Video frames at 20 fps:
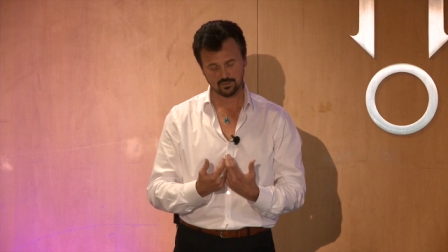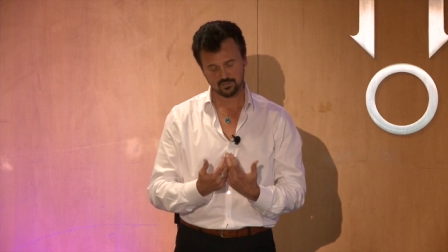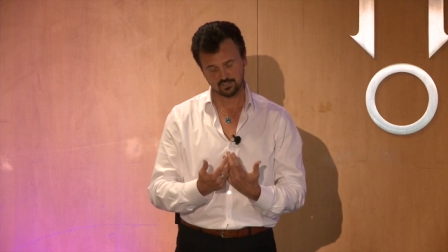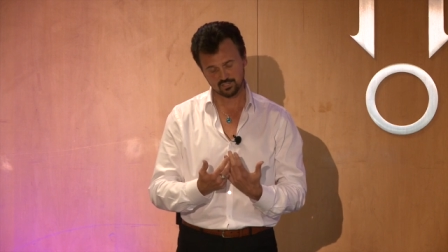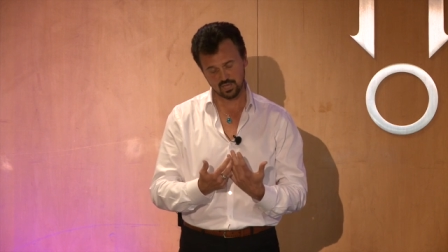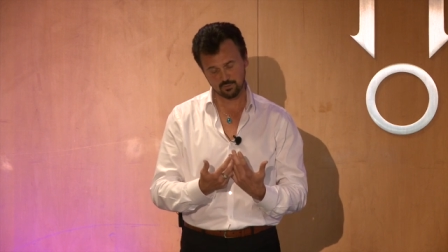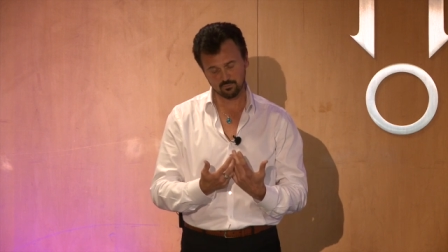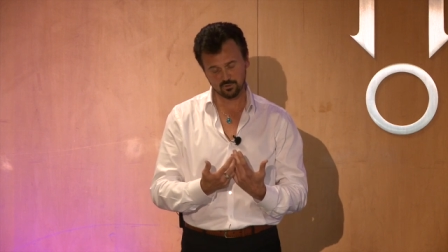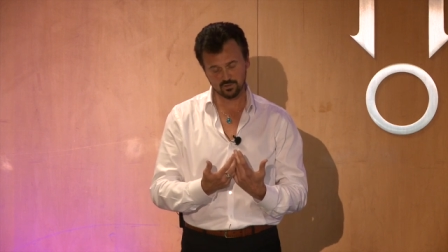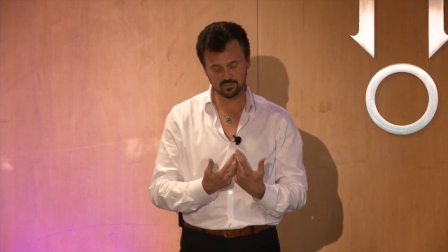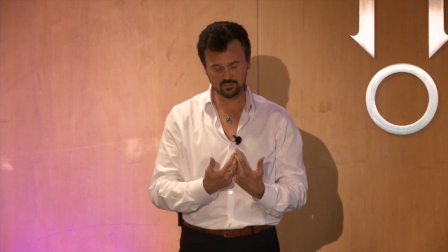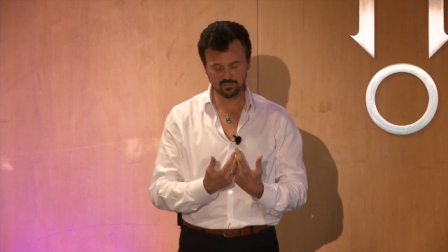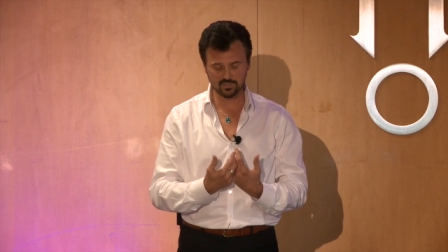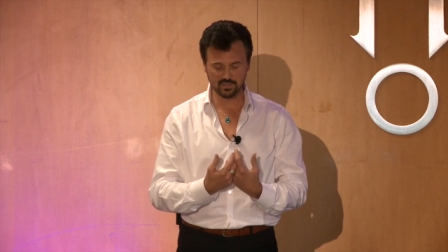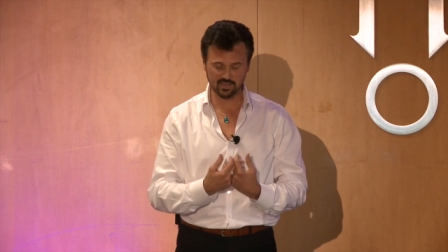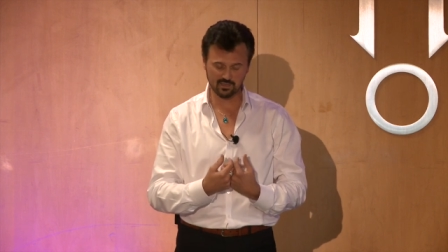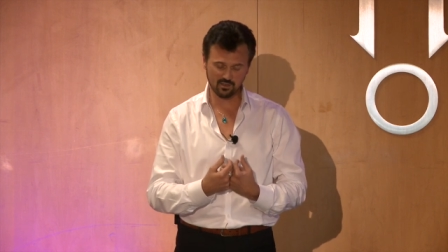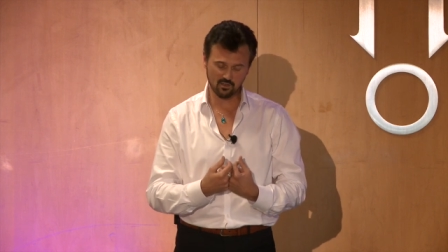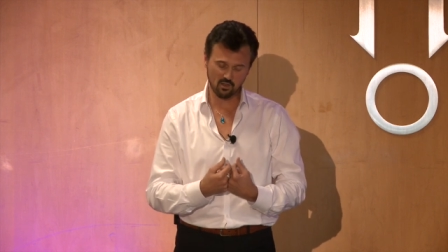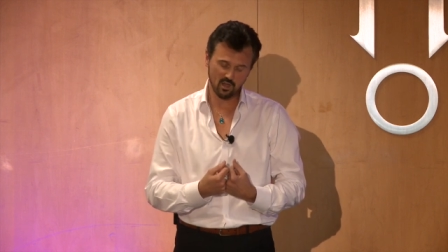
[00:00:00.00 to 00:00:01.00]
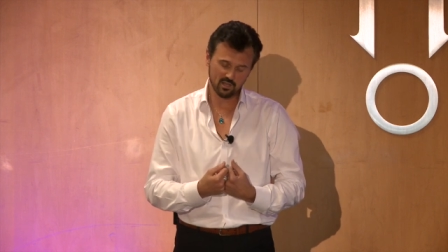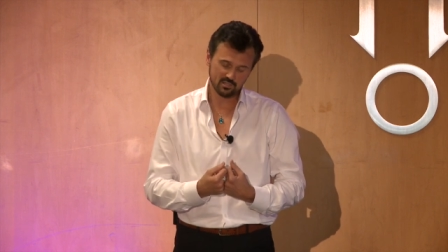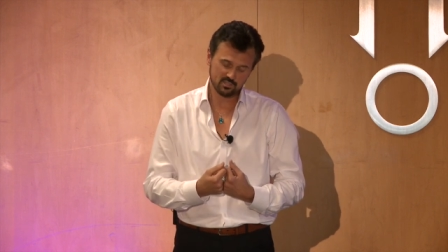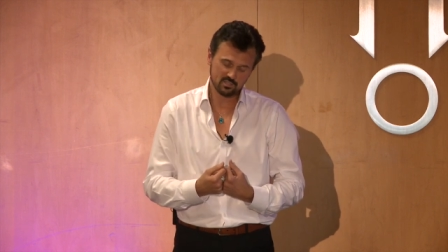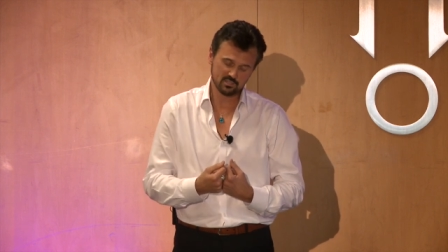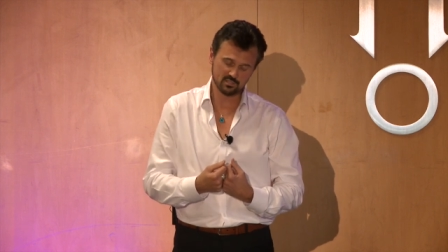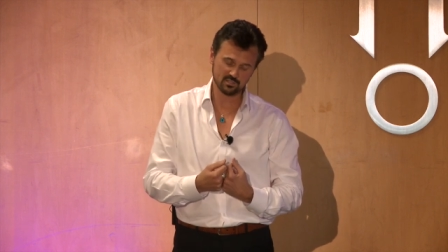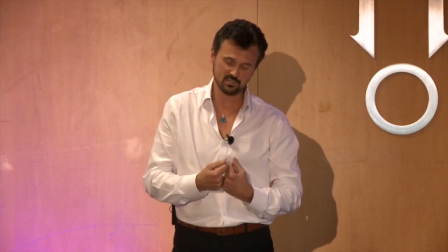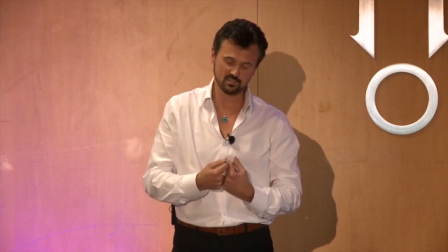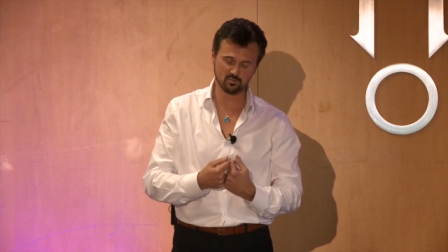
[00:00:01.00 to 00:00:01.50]
stepping into that
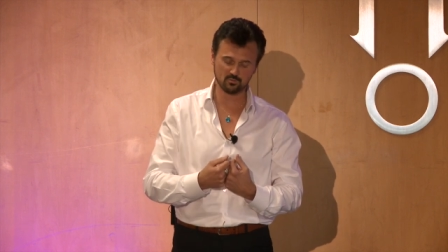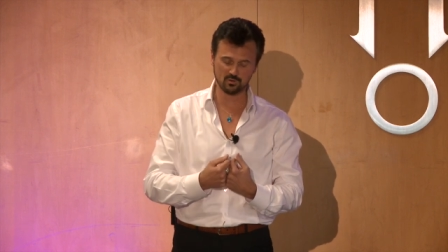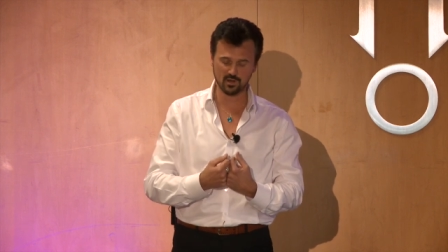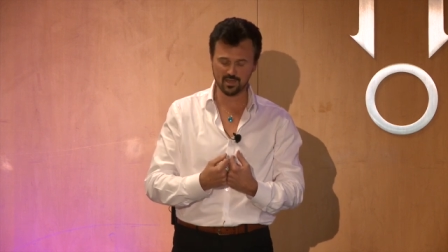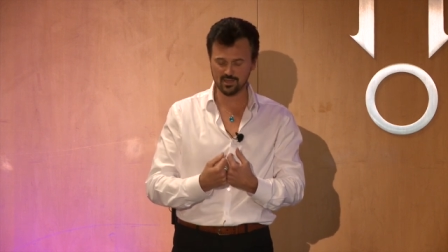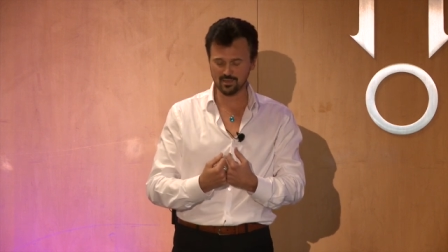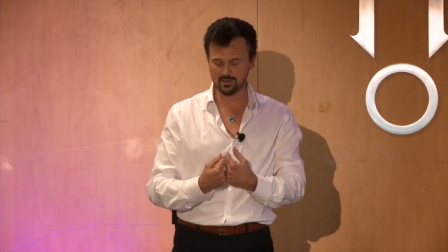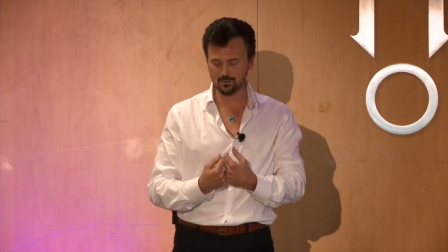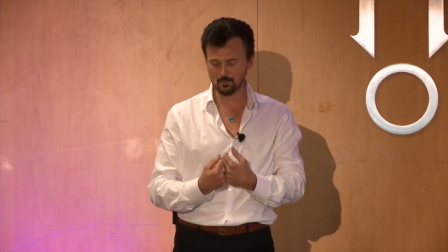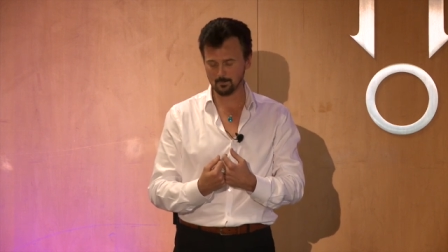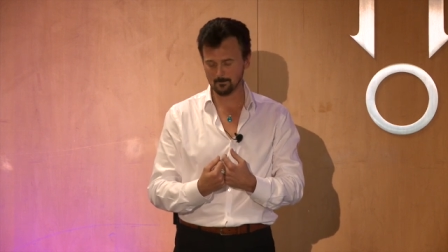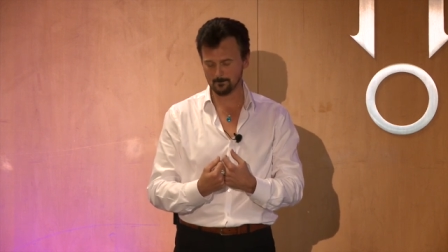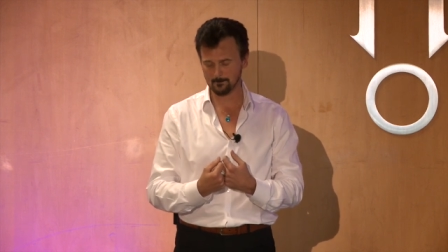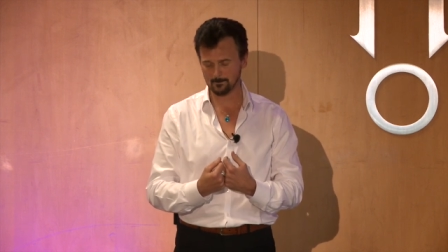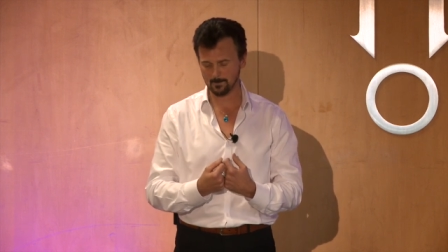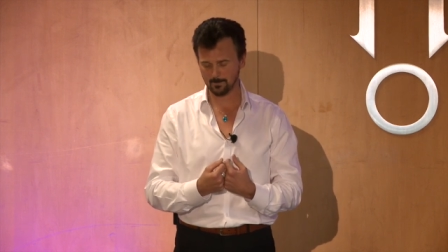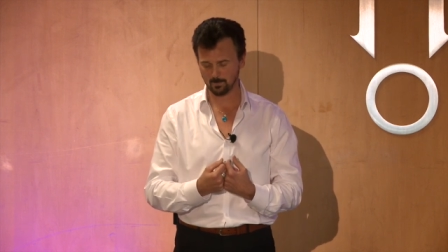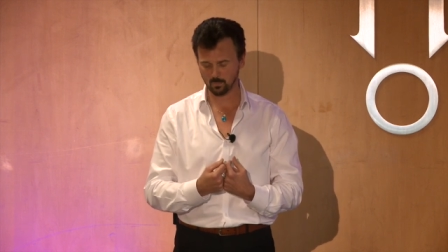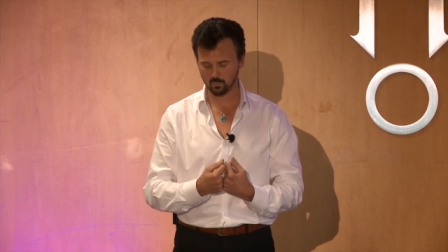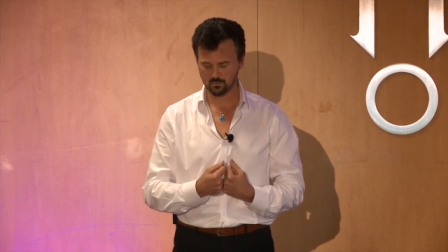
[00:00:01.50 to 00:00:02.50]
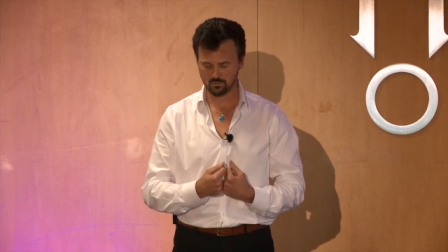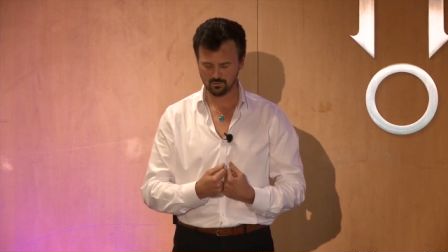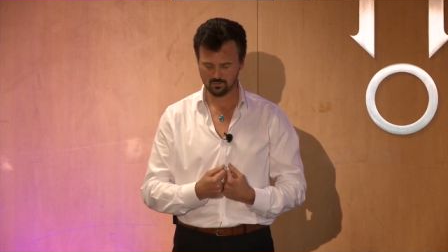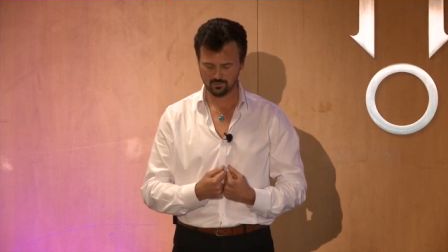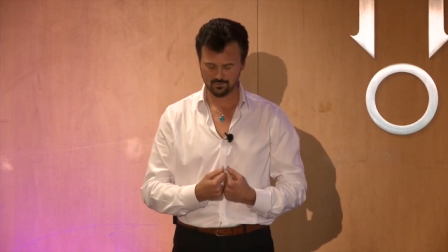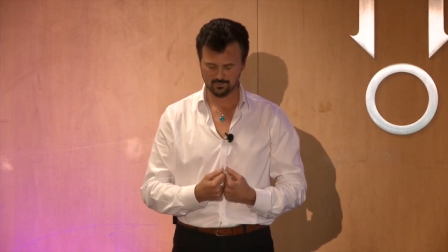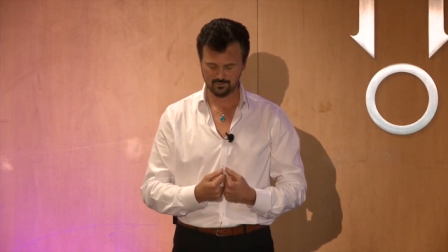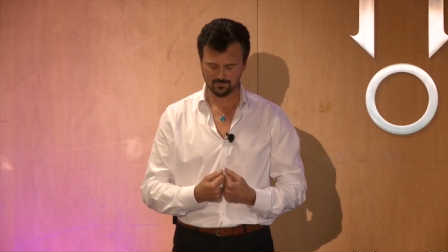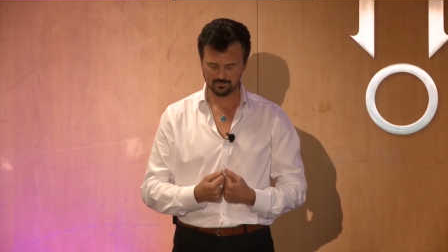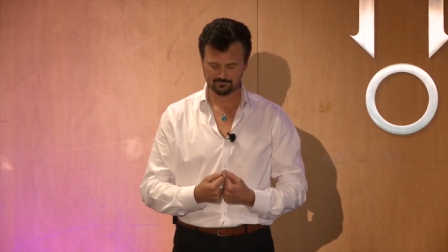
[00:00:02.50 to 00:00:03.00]
consciousness, right?
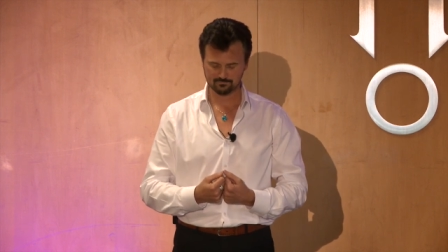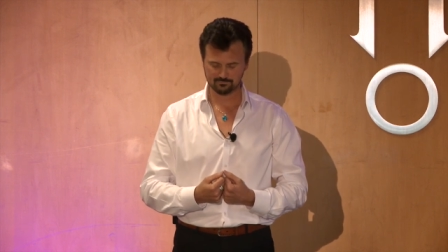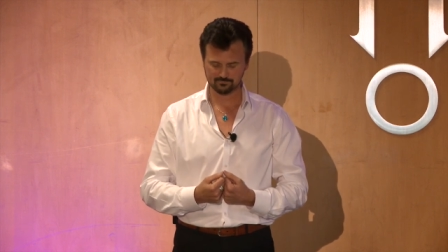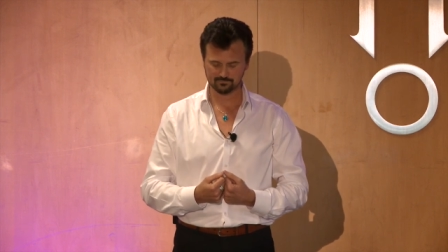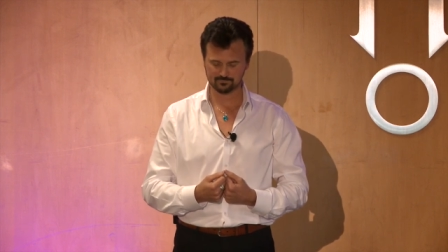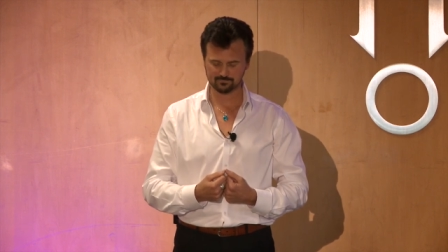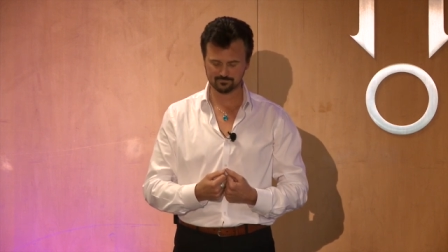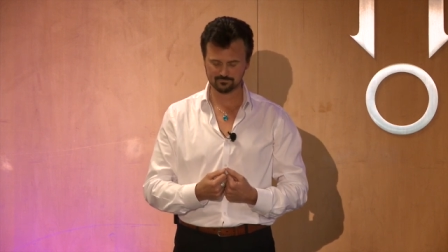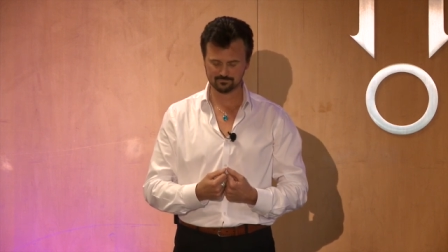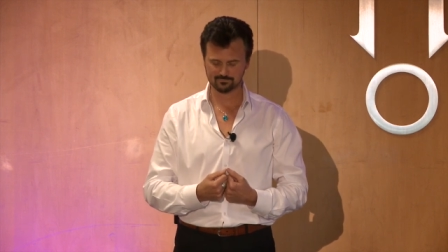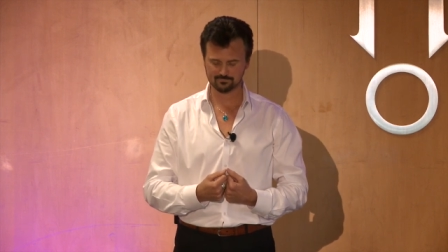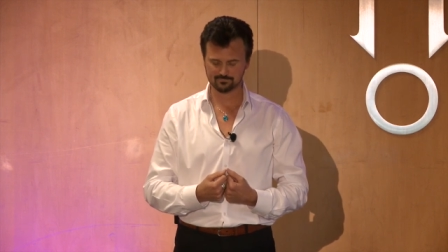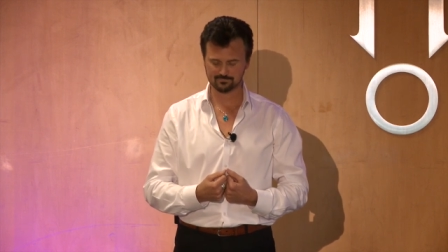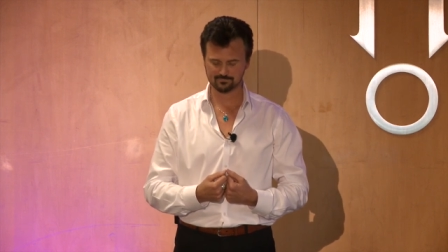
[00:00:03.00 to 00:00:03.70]
Hmm.